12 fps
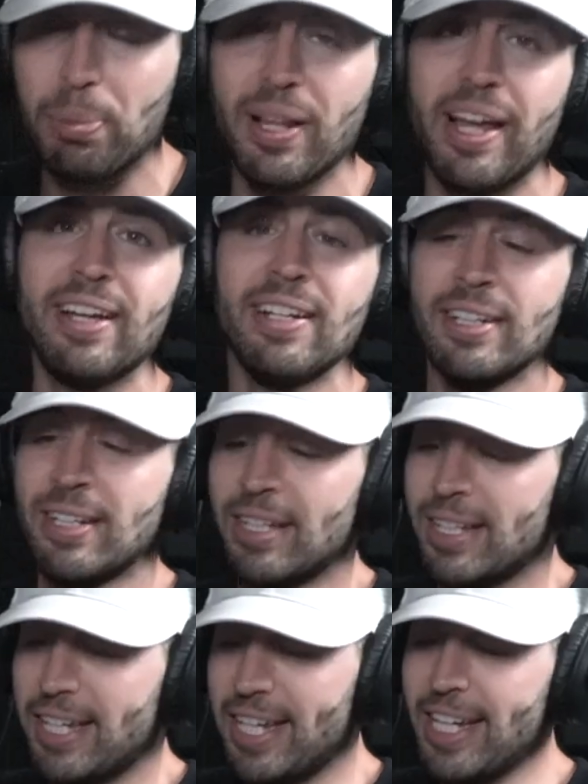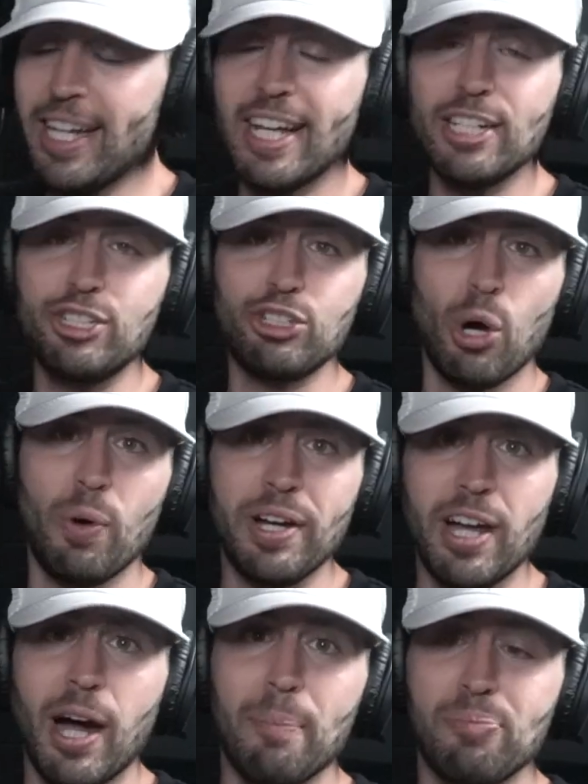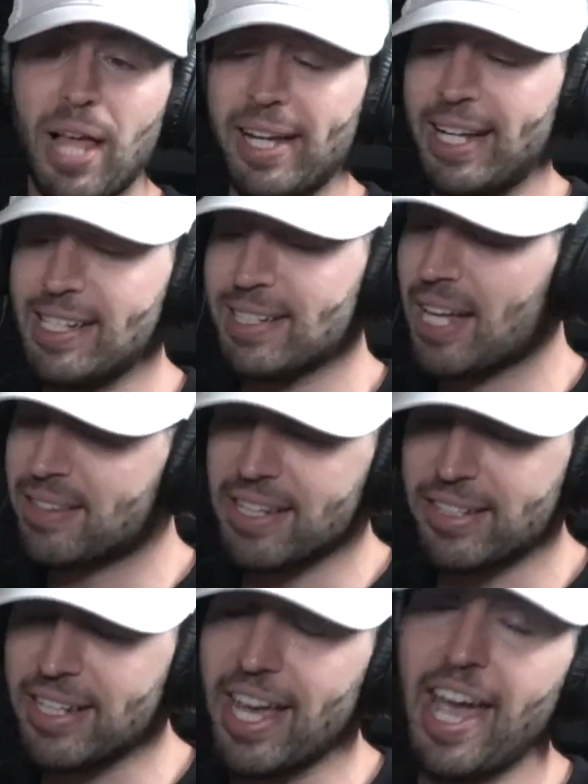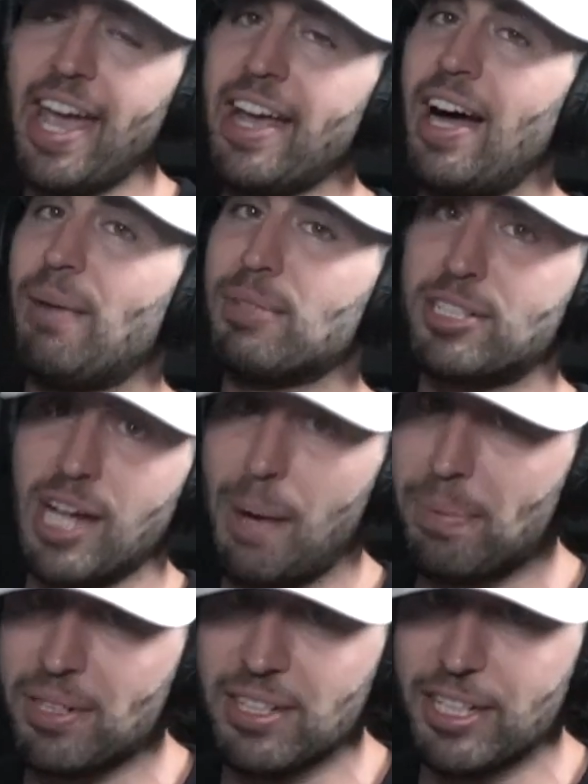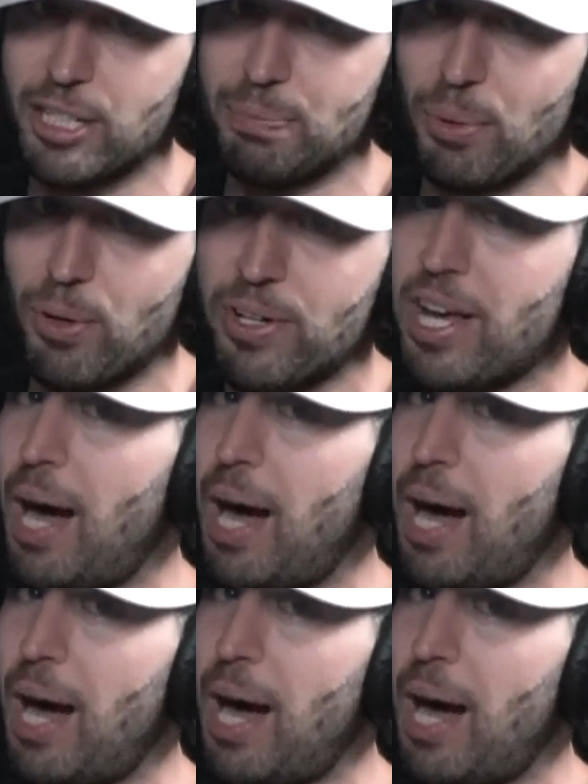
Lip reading: play. He is showing up. Like he's not thinking, hey, I'm the top of the leaderboard.